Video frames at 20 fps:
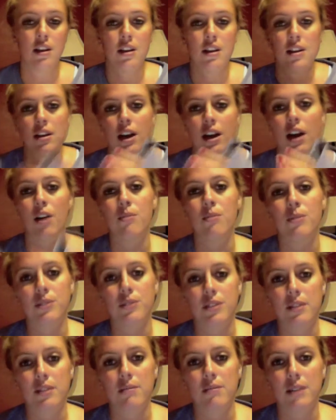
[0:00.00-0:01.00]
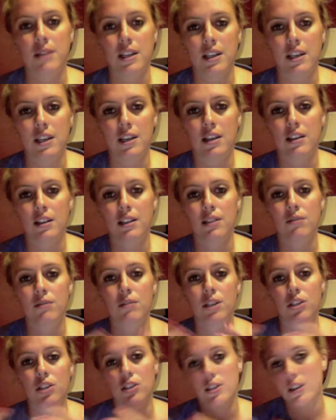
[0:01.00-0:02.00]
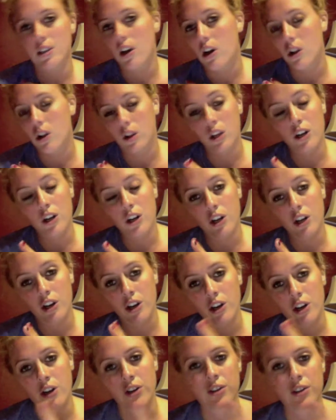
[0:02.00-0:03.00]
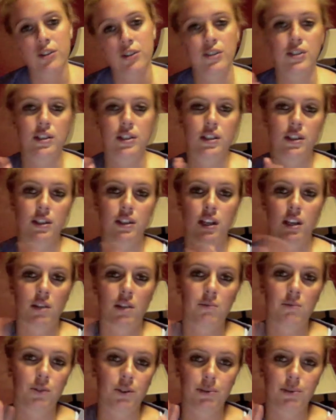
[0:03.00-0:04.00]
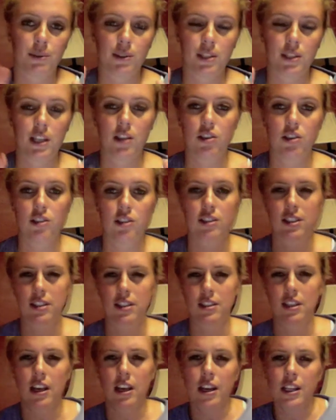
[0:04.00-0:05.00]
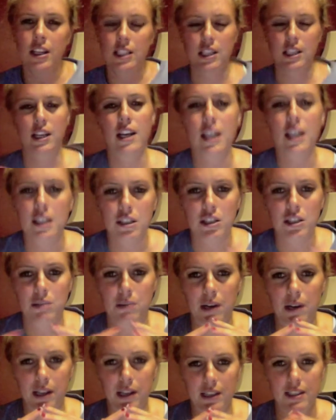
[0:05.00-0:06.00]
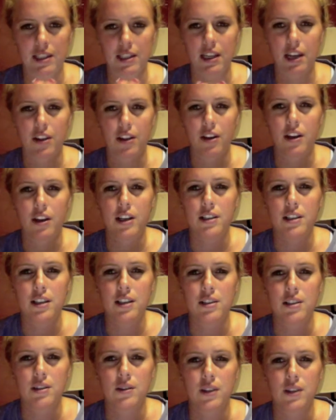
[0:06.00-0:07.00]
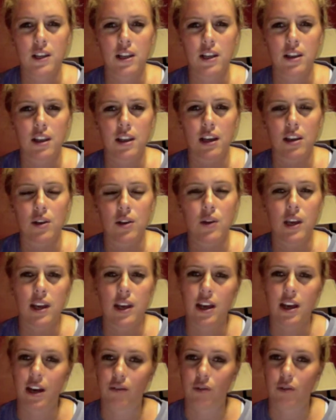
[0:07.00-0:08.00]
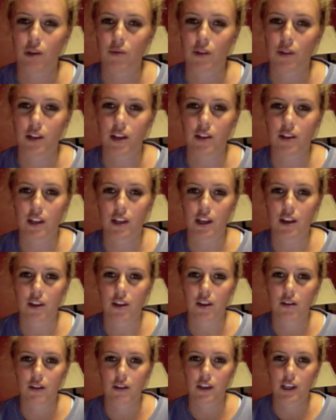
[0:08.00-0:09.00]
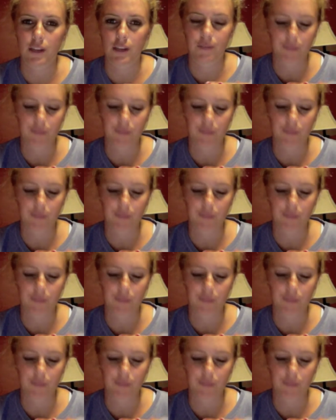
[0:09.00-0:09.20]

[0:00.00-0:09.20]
how multimedia reaches all learners and like the multiple intelligences. So I kind of just brought it together because I do think that you can't have one without the other, really.